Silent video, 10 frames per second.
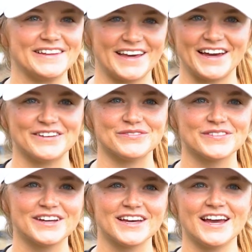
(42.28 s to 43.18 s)
the game,
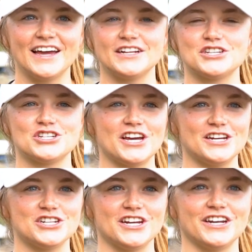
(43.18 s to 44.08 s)
and it's
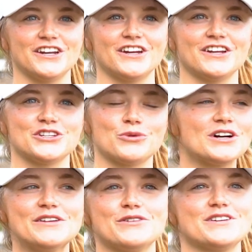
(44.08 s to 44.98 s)
changing
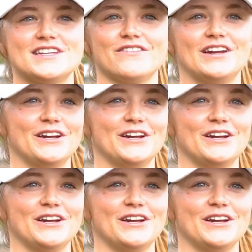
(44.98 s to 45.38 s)
24-7